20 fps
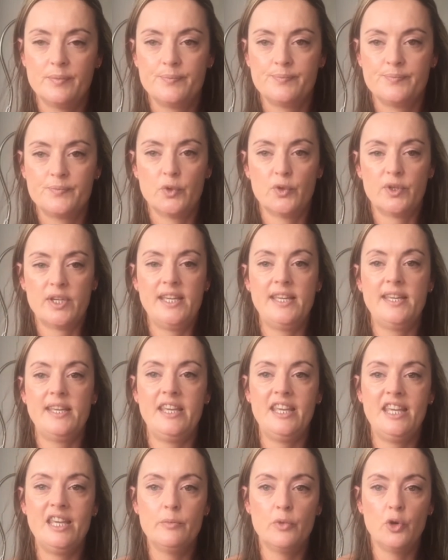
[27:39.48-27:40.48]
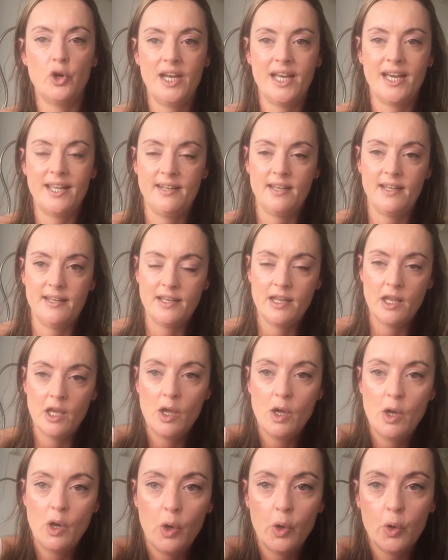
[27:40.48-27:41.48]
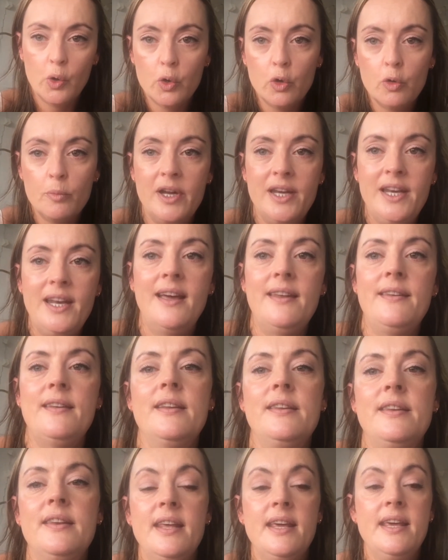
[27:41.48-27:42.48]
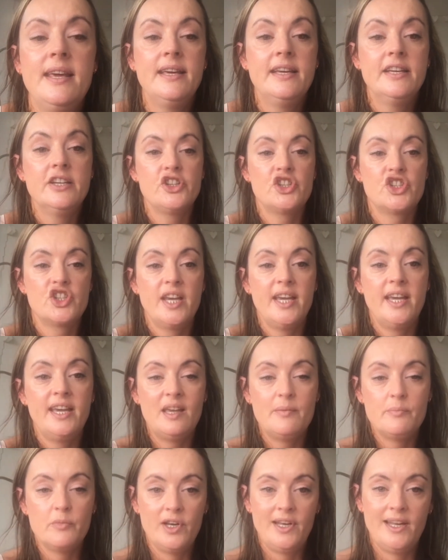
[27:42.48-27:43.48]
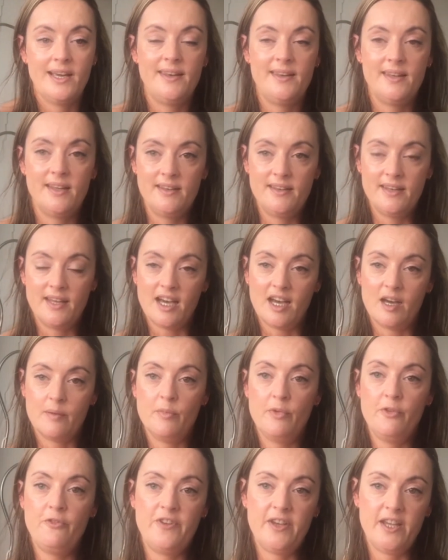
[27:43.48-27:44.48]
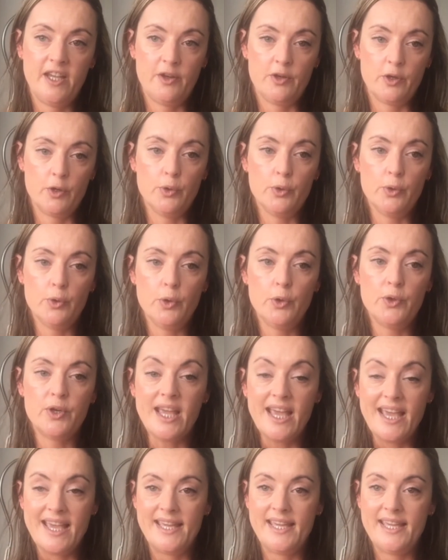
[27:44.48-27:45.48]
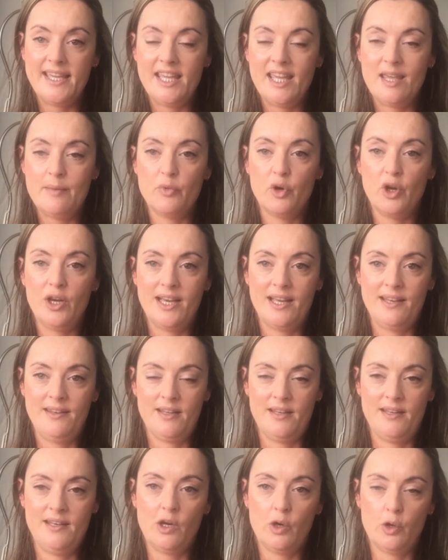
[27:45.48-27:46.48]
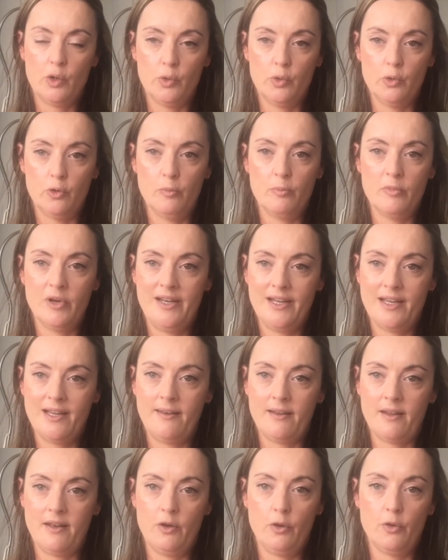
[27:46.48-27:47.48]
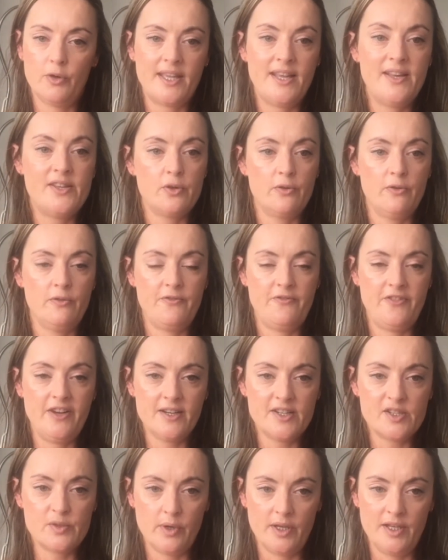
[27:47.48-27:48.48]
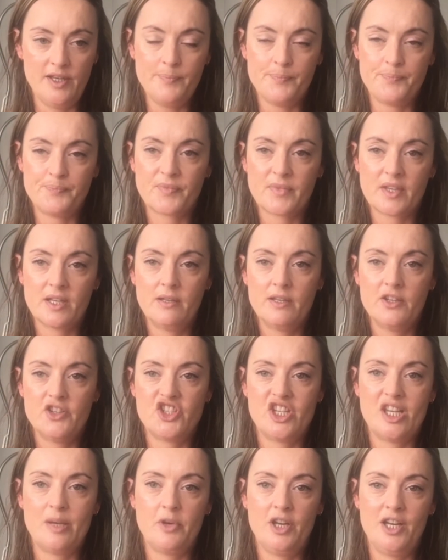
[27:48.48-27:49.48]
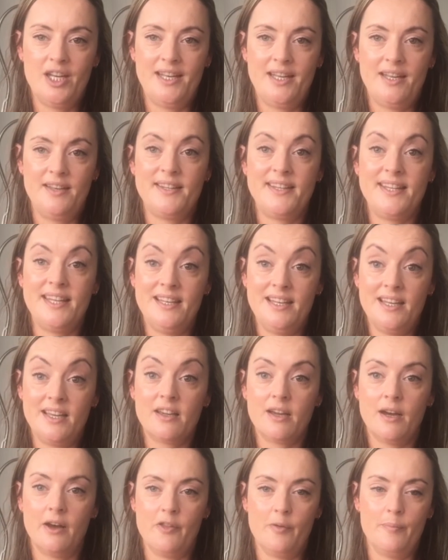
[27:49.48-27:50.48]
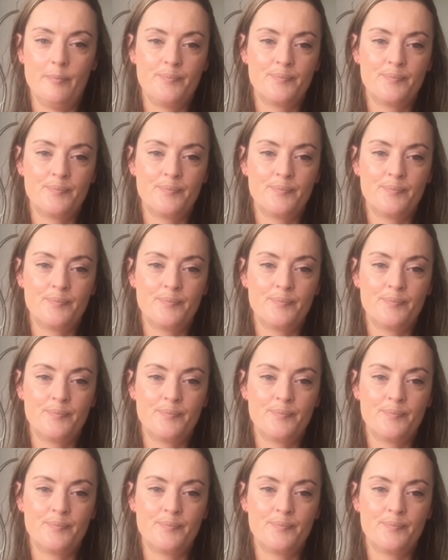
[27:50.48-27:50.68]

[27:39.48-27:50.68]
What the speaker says: Okay, he molannan, ho molannan, she molannan, am ferur, he molannan, ho molannan. Okay, so verse 1, she molannan gilje kallam.